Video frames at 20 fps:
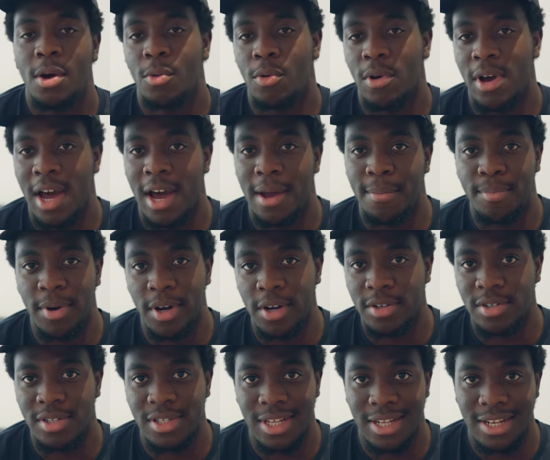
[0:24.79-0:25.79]
where I
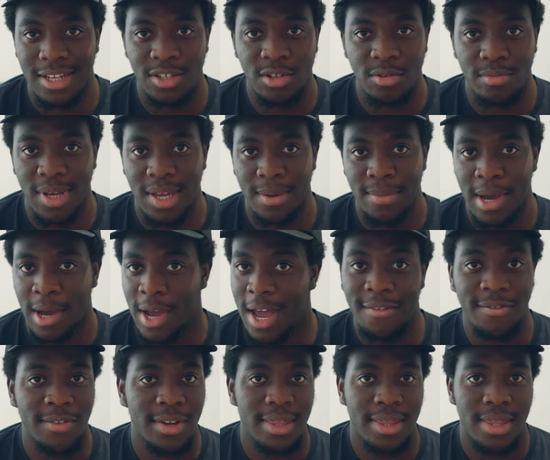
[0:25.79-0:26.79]
post a little bit about
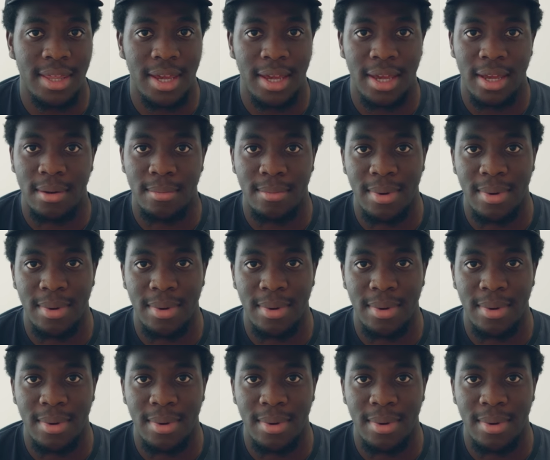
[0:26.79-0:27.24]
everything,